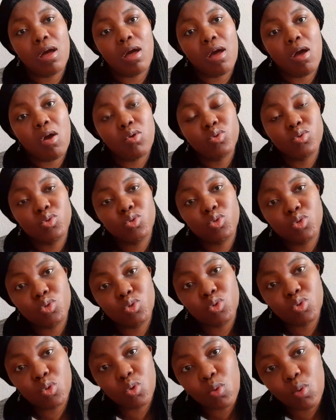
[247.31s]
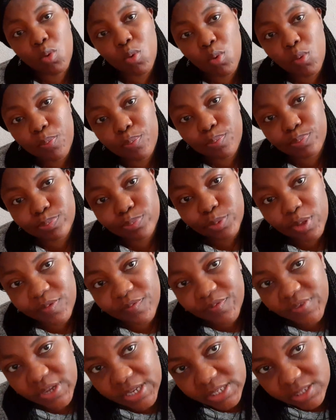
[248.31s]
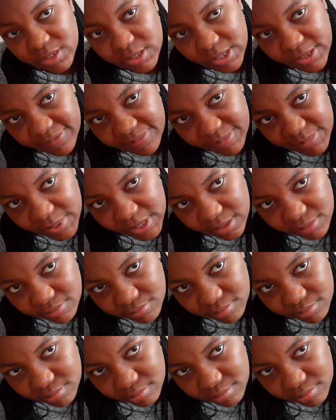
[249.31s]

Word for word: also don't forget to give me